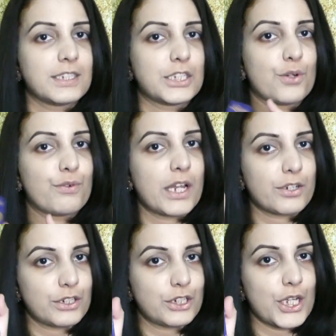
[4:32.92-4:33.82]
So we are
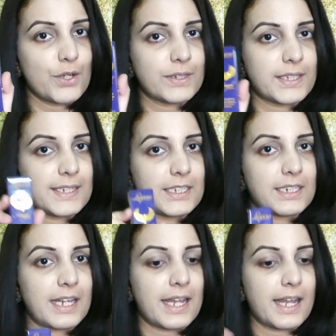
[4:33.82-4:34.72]
going to use this
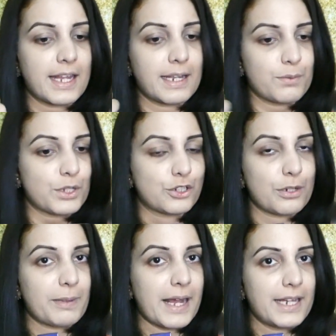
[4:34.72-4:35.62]
today, and I'm going to
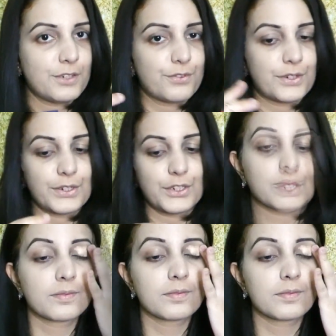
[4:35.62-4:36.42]
apply it first.